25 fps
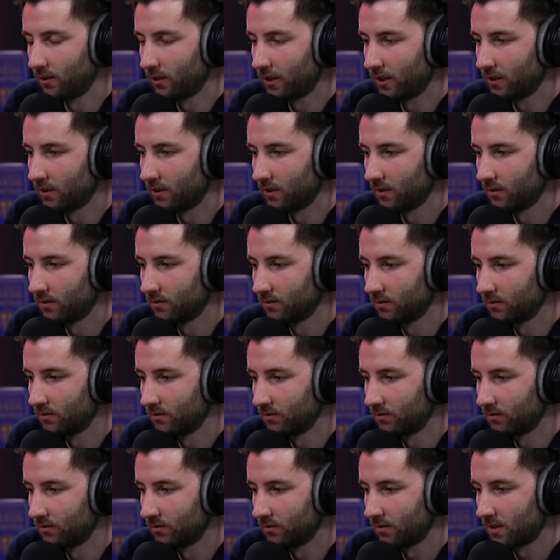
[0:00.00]
looking at
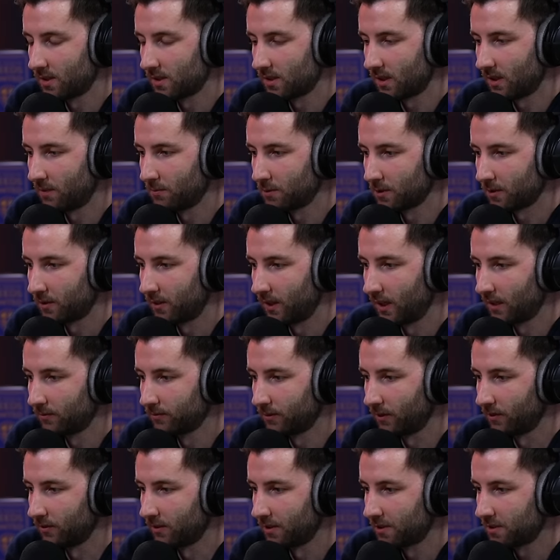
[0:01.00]
the team during the
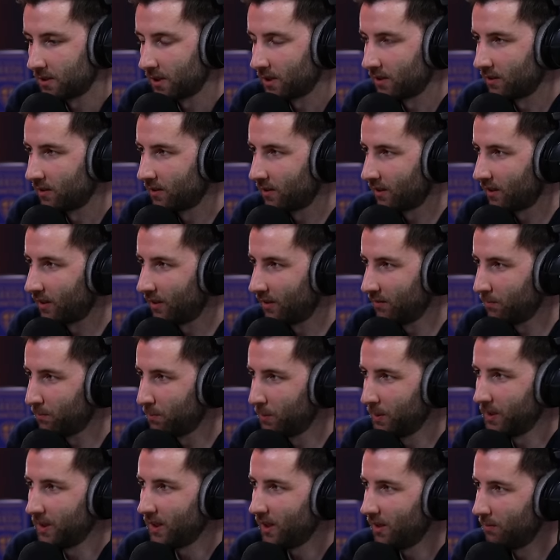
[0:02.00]
AFCON this year and thinking,
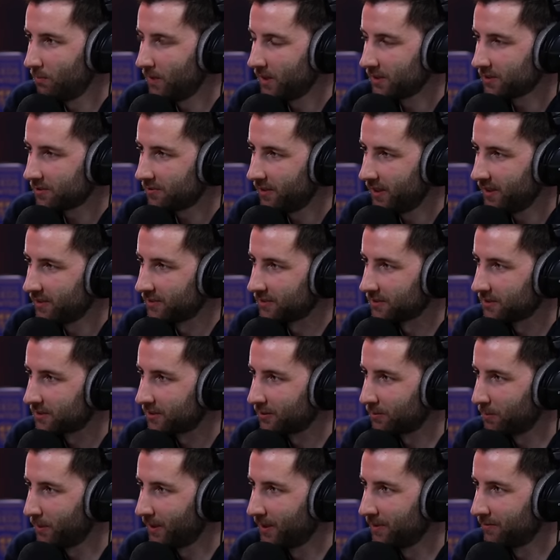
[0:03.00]
bloody hell, Max Gradel is
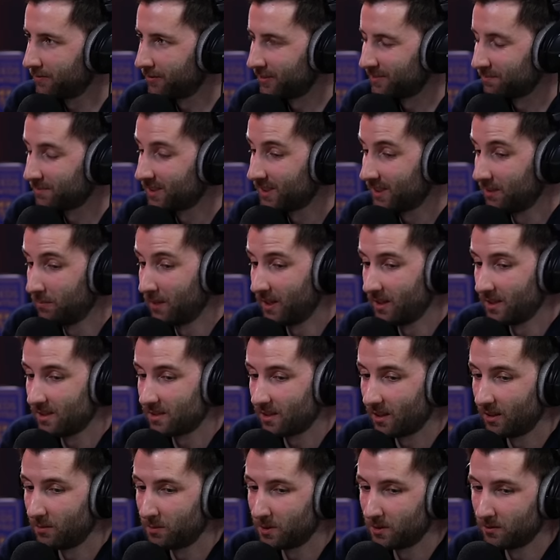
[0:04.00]
still playing for him. Because he made his
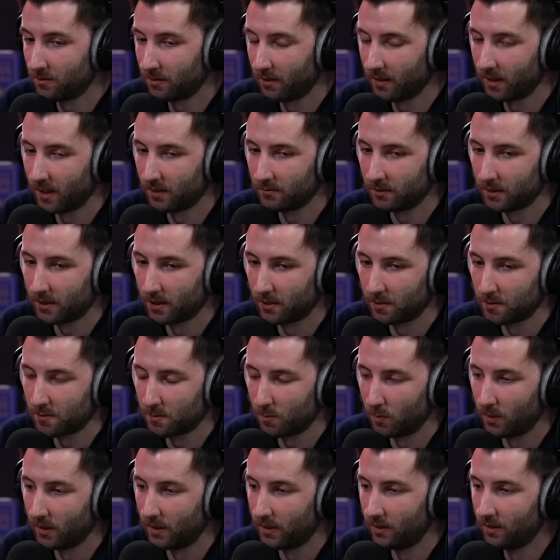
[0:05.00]
debut for the Ivory
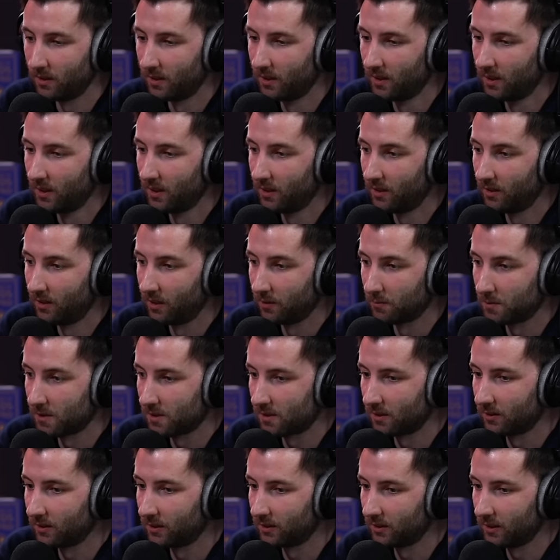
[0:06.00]
Coast when he was
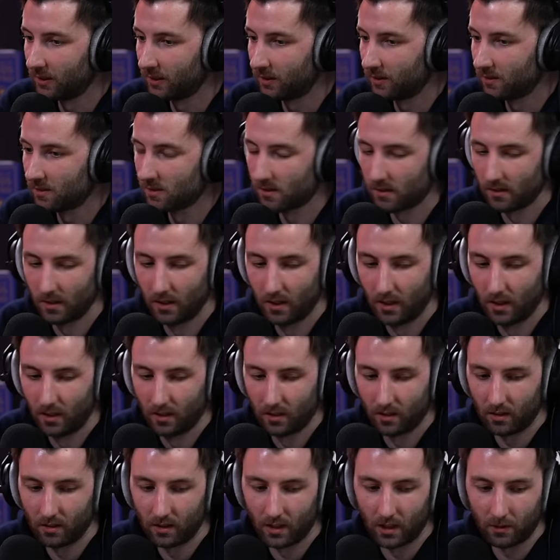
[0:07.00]
still at Leeds.
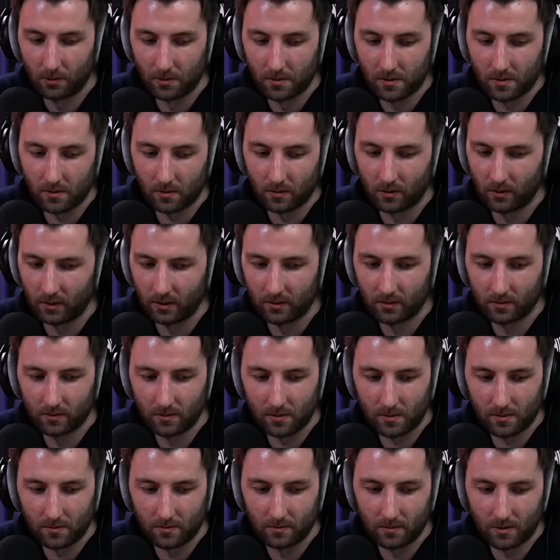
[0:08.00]
And now he's suddenly
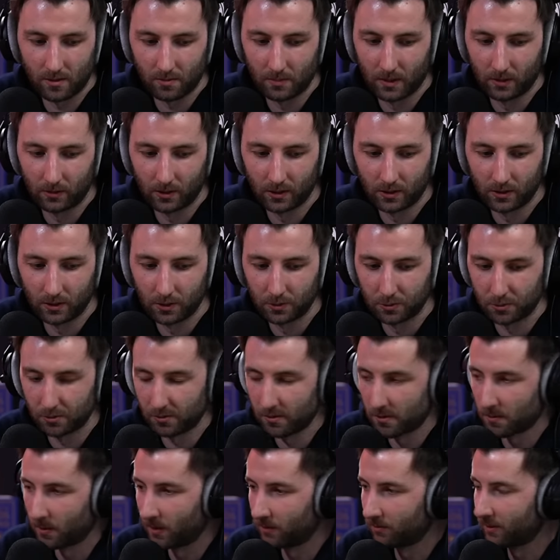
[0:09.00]
somehow got
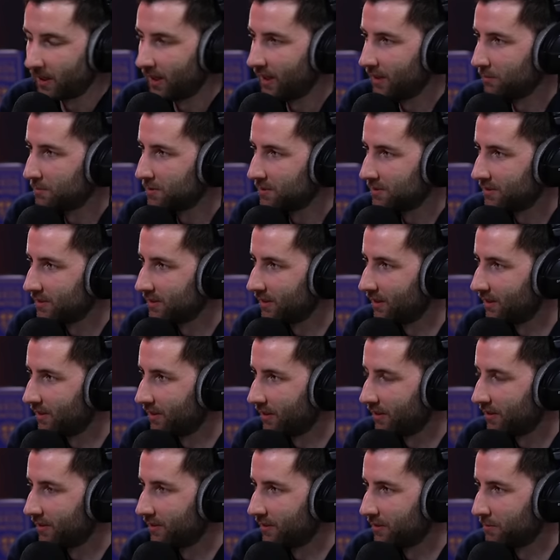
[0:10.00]
112 caps and he's like their
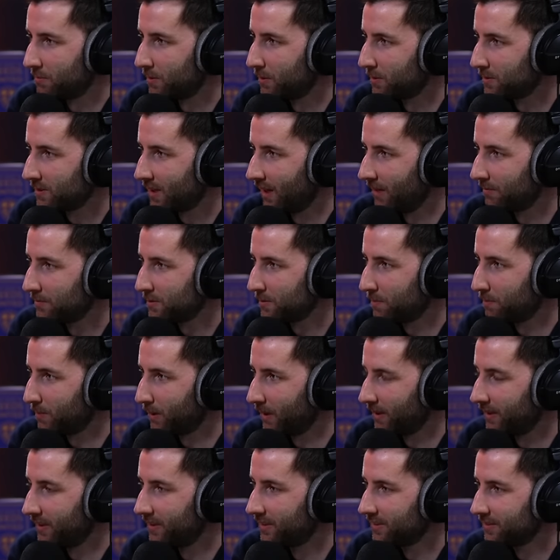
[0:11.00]
third most capped
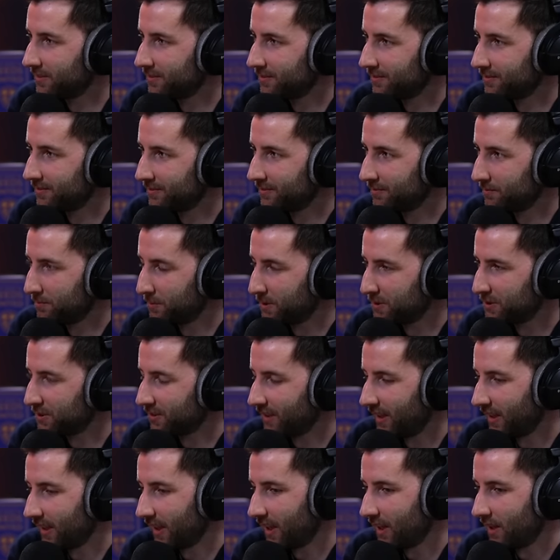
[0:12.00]
player. Which,
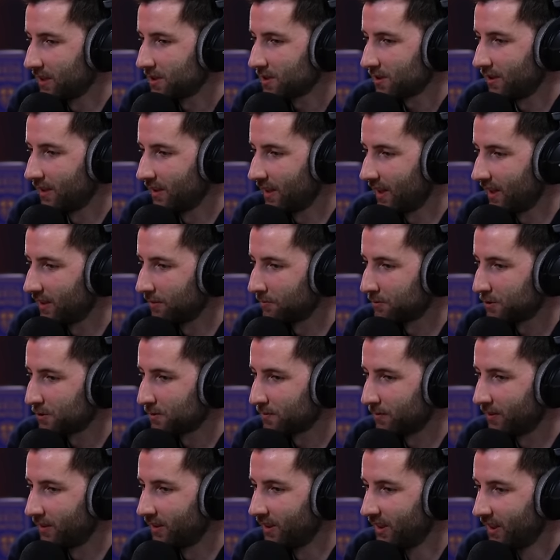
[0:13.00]
again, I saw that and I
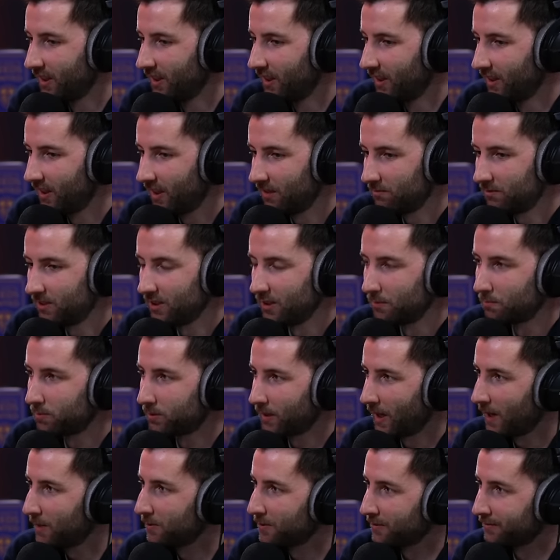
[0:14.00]
just thought, I'm really
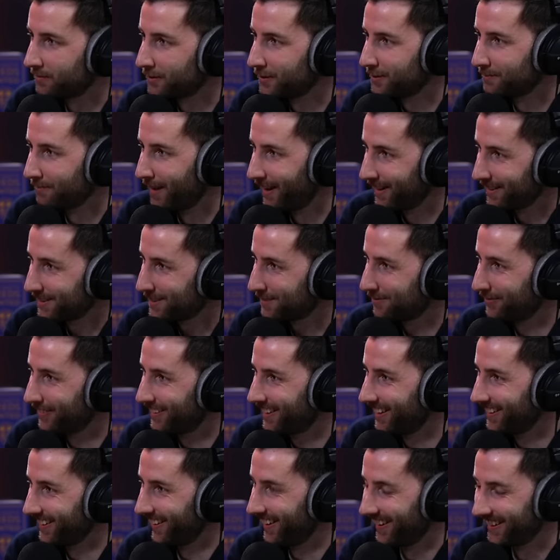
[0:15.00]
proud of you, Max,
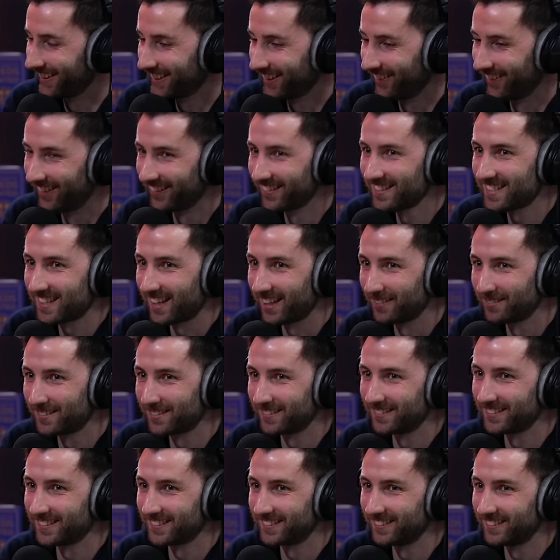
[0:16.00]
for like going on to have
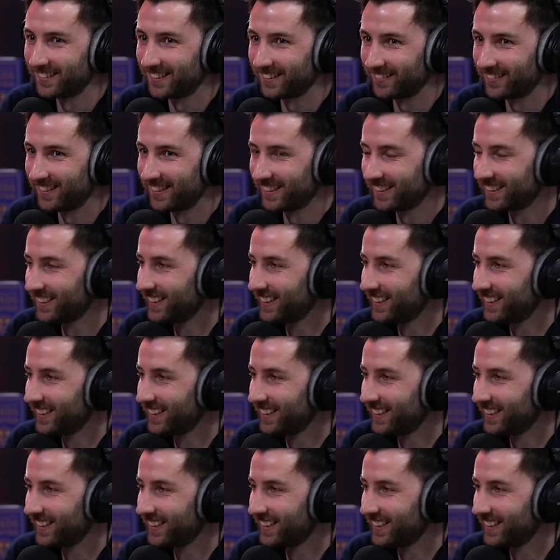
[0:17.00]
such a good career.